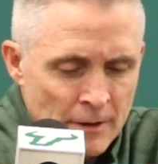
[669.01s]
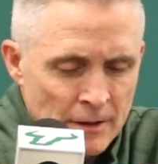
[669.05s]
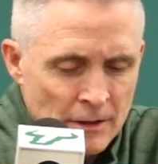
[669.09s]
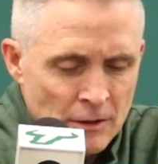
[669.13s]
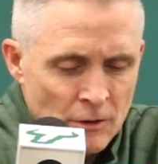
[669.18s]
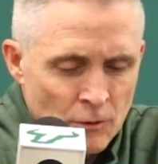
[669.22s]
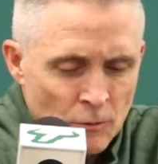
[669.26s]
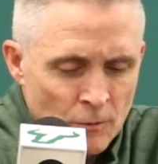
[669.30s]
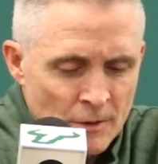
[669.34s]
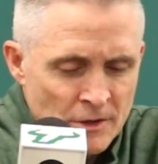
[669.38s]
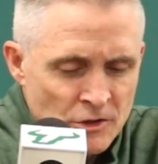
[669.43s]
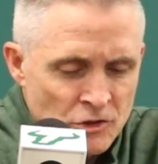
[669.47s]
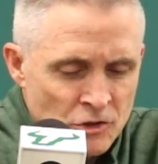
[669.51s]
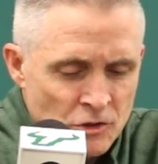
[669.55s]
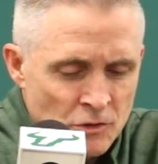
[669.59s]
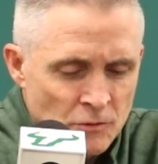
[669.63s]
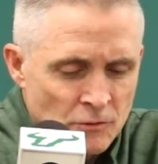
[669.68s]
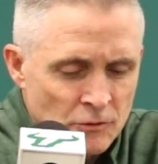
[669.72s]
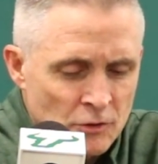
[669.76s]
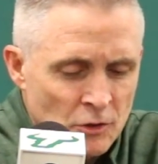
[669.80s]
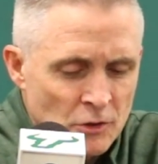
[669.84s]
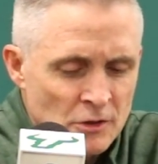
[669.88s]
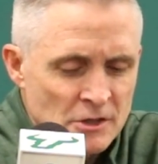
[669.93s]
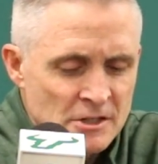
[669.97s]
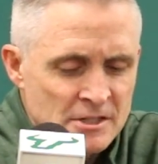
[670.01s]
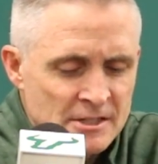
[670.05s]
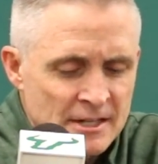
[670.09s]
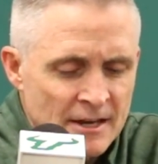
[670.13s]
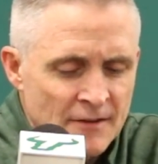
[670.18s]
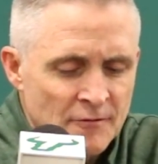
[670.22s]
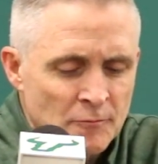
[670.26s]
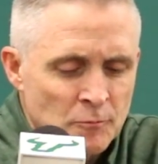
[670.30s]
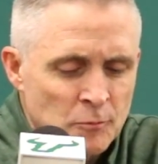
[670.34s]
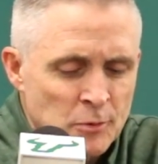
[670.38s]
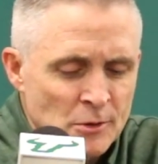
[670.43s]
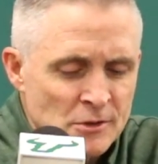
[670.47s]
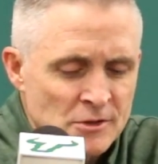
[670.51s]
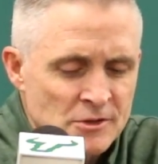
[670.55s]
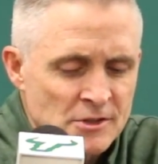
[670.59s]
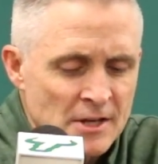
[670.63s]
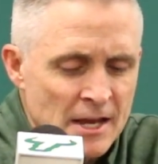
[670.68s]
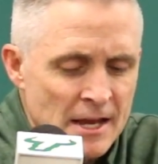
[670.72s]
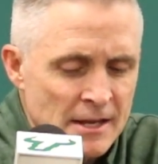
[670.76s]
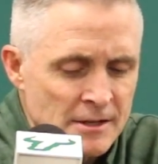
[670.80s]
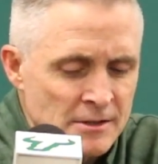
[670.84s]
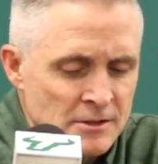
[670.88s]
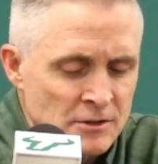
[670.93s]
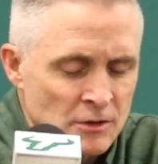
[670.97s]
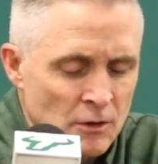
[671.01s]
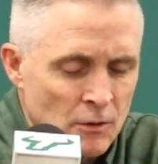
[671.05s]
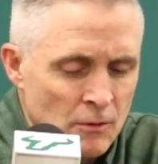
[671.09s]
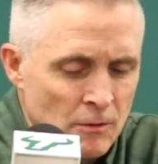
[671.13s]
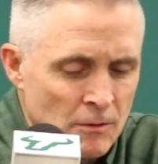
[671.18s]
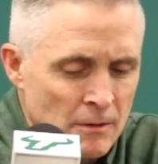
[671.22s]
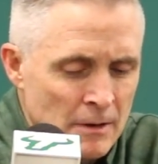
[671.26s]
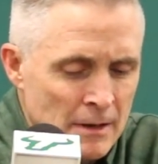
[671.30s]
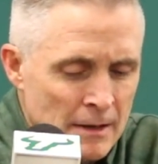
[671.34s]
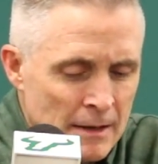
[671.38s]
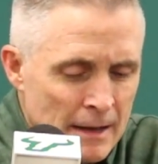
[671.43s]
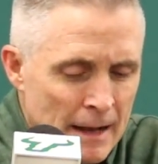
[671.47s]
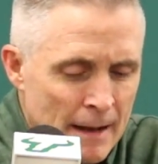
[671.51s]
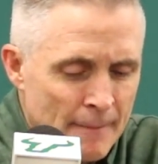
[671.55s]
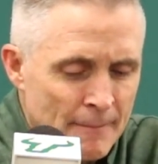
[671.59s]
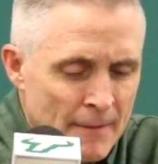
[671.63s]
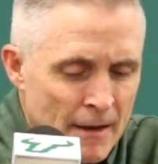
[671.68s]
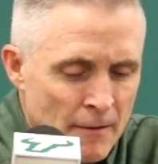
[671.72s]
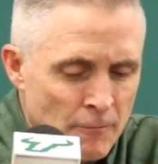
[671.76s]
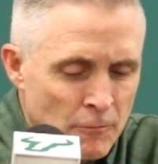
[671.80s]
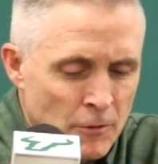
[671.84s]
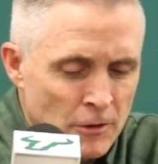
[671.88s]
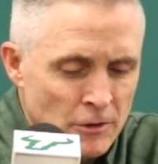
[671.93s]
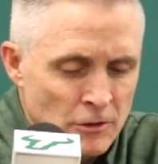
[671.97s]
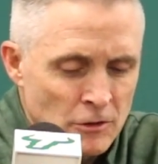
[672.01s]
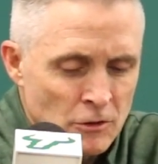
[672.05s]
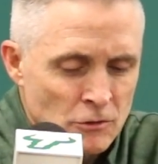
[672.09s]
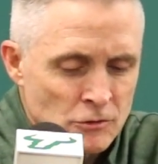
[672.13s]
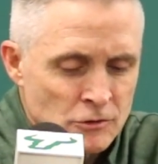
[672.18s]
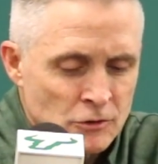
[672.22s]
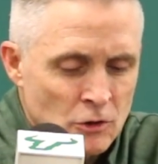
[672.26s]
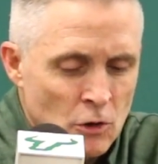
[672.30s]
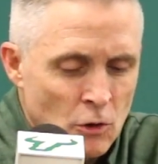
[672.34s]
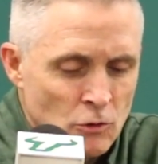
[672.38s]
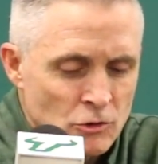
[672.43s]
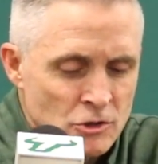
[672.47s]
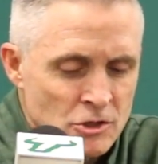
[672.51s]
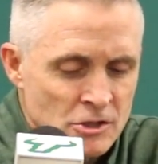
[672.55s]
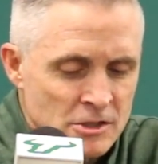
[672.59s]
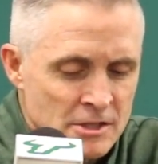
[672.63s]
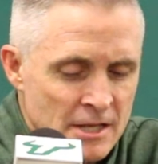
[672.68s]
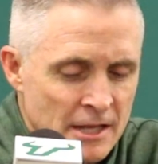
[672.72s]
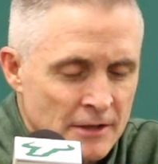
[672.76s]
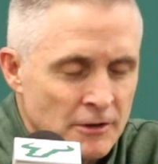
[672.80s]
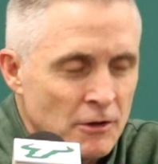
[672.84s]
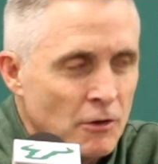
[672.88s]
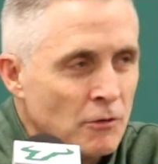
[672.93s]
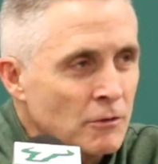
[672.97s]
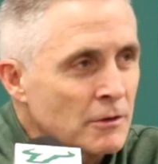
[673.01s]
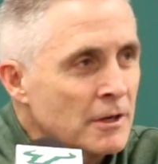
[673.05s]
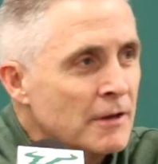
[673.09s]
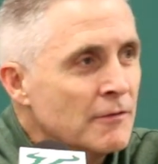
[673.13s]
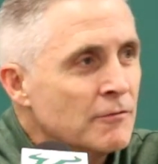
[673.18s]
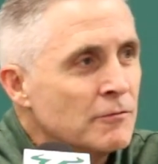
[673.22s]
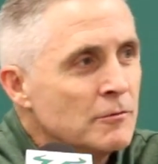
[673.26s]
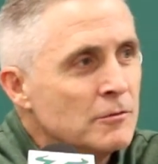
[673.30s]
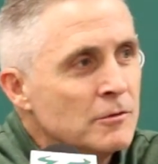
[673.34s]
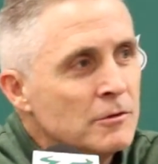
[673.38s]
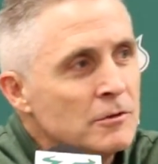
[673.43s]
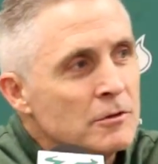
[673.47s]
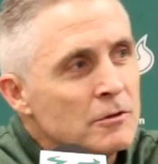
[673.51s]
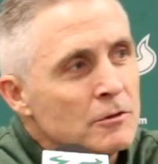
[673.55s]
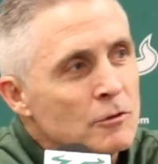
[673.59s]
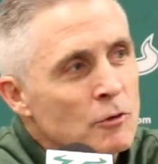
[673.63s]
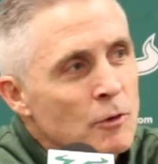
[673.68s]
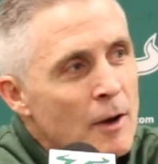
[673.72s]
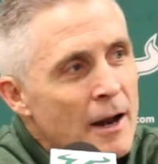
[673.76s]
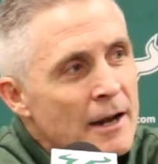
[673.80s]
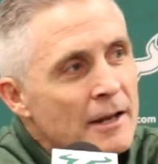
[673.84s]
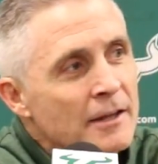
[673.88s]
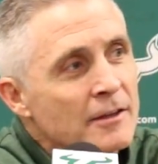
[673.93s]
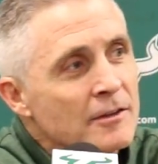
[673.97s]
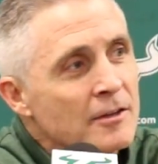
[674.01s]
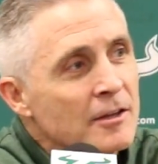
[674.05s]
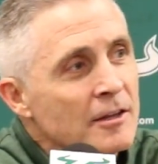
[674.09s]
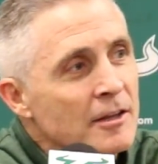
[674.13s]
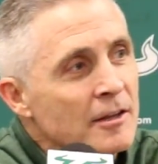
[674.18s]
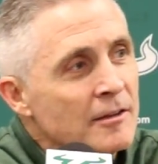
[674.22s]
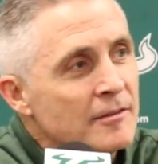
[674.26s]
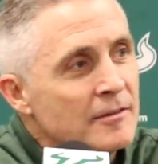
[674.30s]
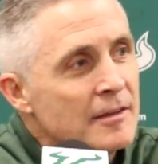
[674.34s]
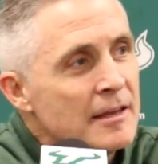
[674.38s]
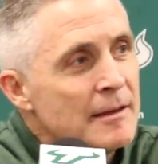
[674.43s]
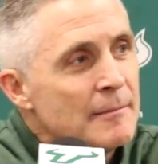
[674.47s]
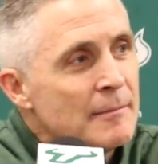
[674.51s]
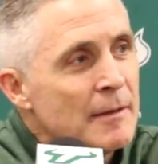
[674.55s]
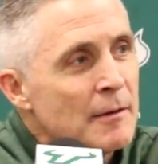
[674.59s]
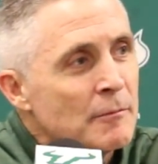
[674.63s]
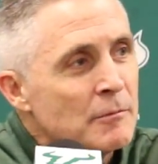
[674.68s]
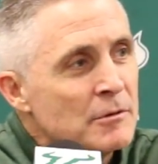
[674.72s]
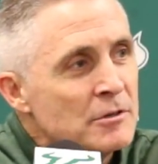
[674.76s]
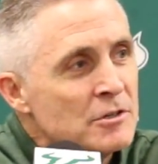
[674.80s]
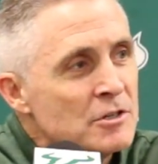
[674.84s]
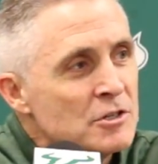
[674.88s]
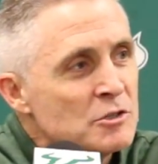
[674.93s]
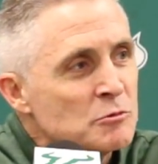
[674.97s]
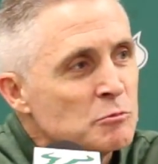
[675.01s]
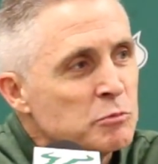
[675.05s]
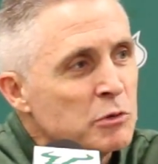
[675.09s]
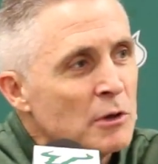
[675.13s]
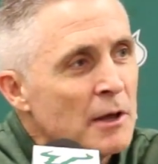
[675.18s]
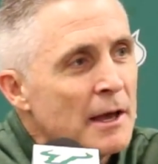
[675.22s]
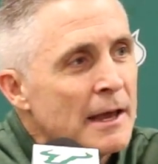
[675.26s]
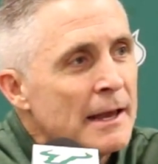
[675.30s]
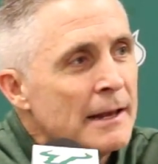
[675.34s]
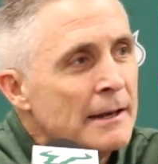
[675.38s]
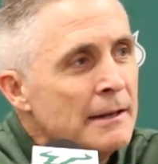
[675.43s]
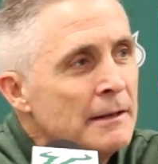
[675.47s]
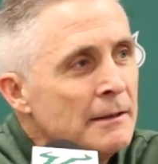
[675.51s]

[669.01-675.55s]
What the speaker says: you know, we shoot 37%, so I'm not one of those coaches that don't give credit to the team that we just played.